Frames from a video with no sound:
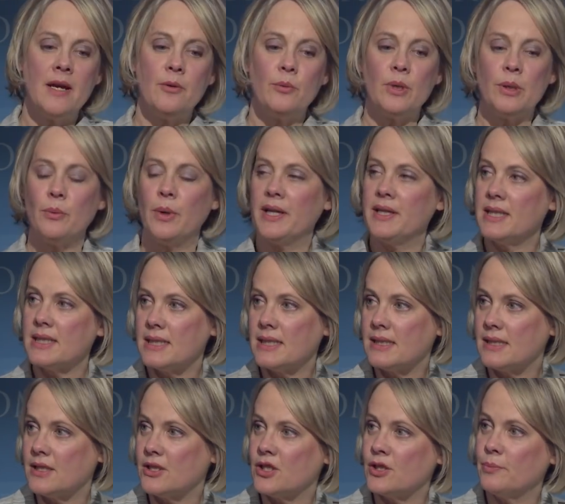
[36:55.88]
We won this
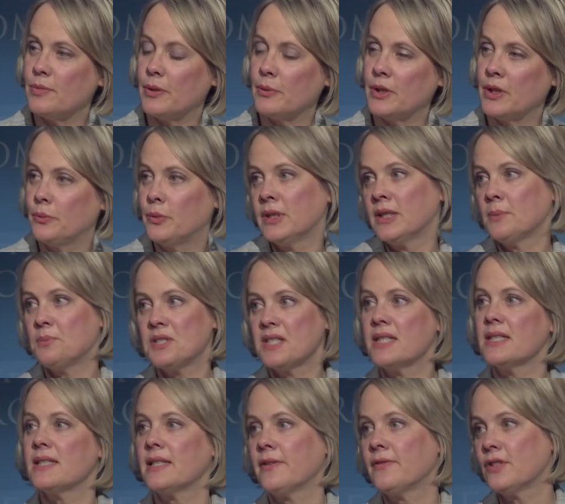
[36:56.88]
decision, but when it went up to
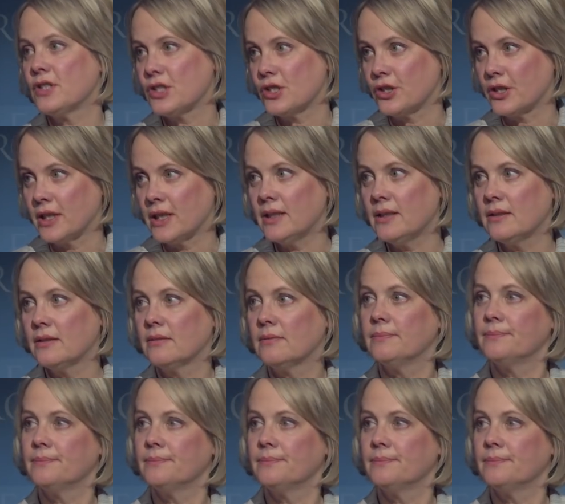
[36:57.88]
the Seventh Circuit,